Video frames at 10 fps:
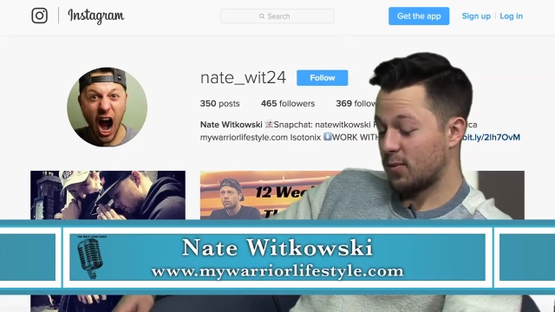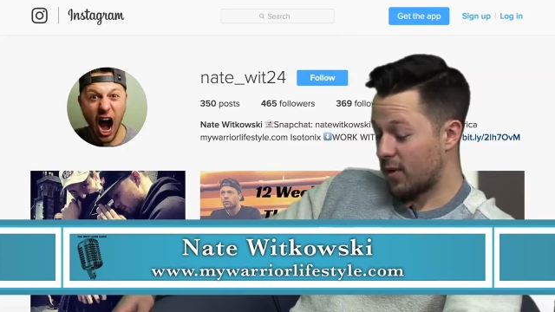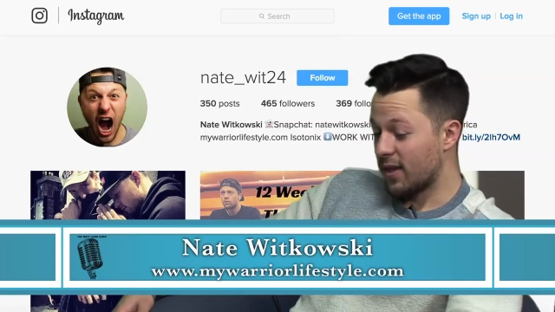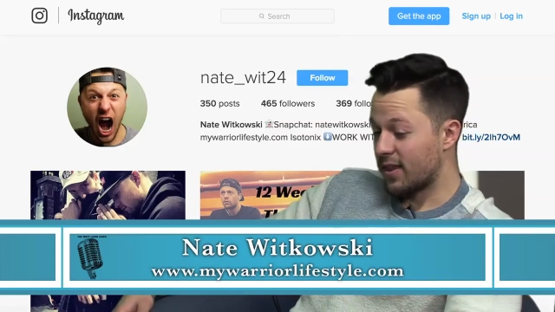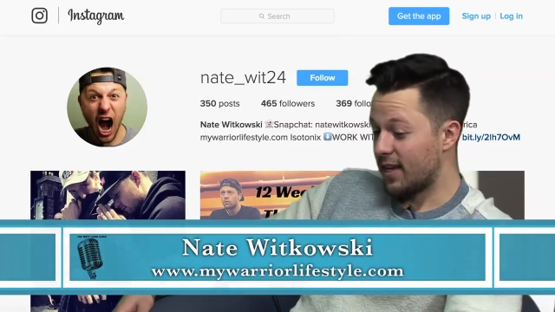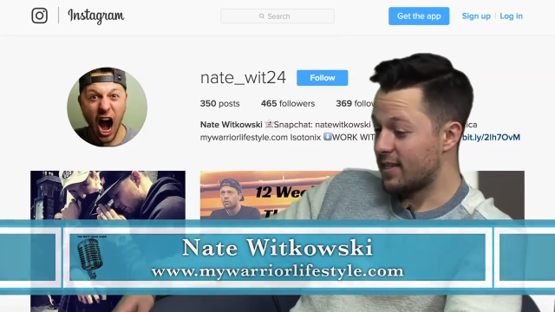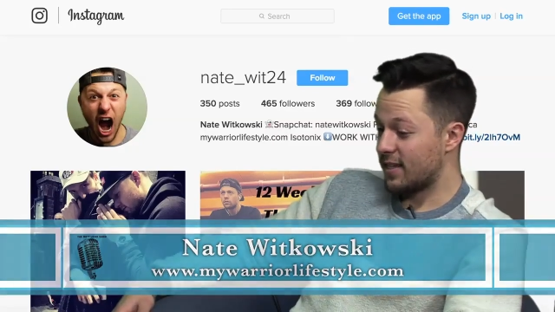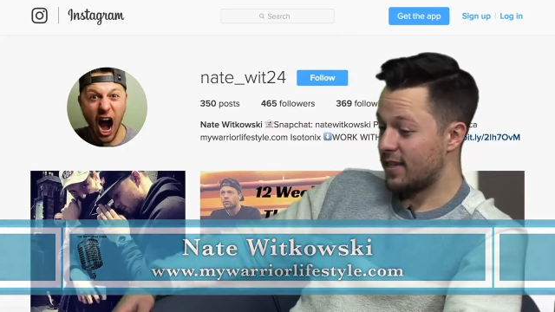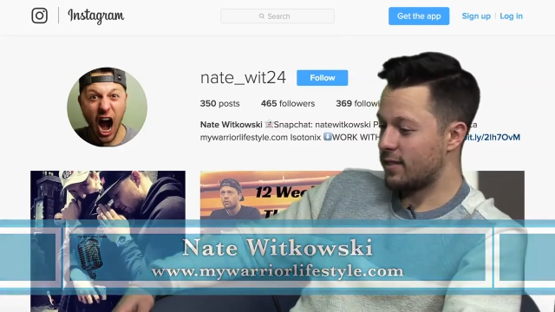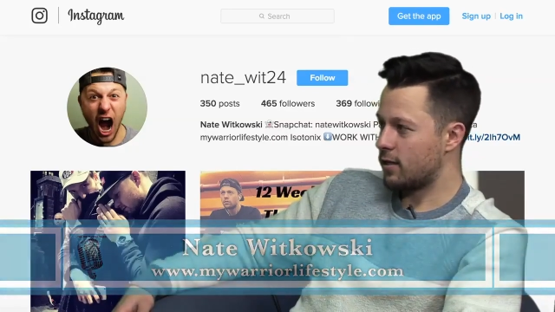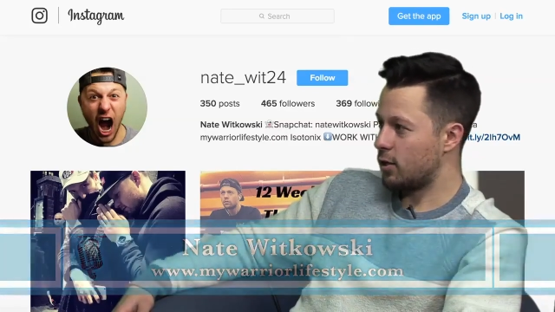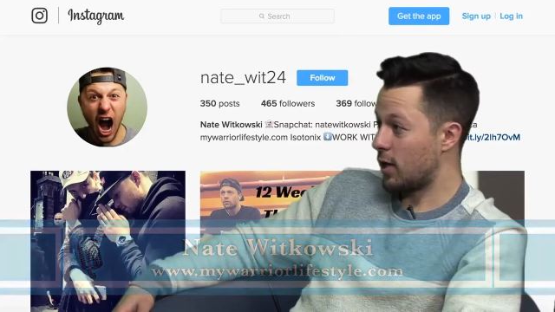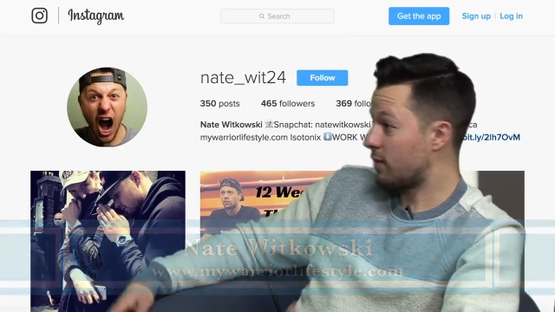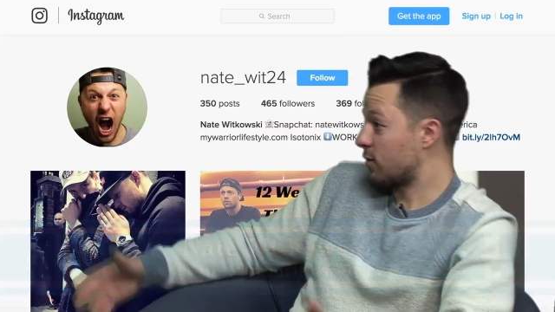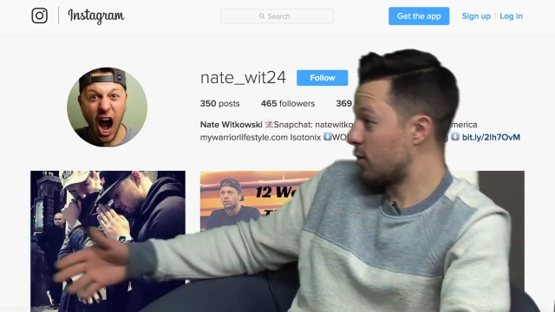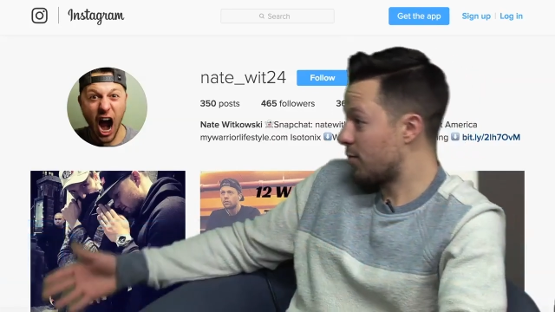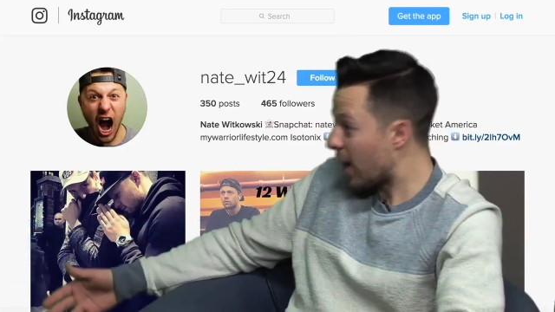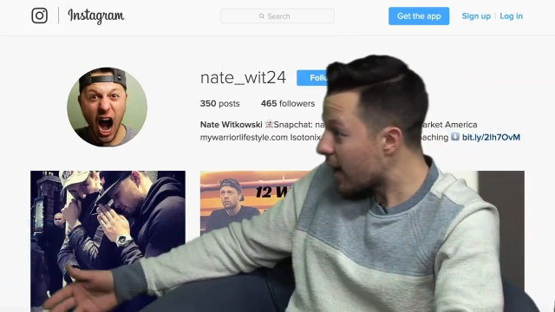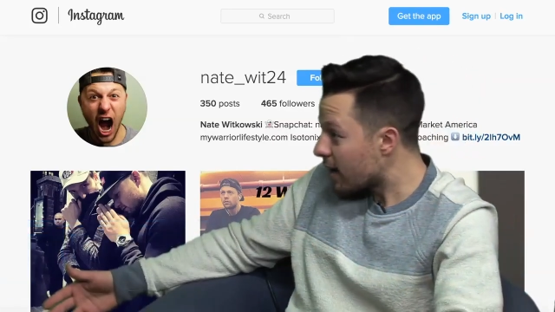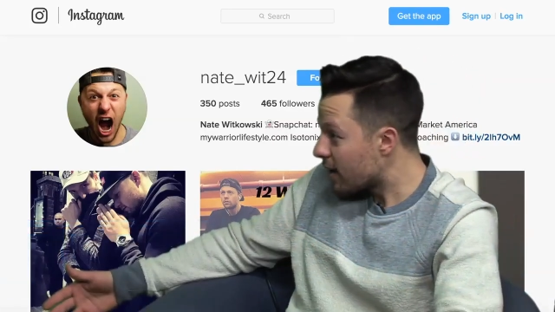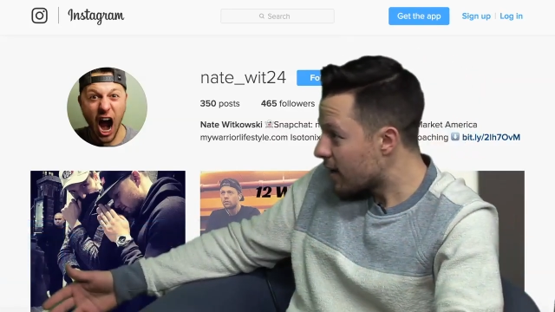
Speaker 1: One of the things is you have to go to bed.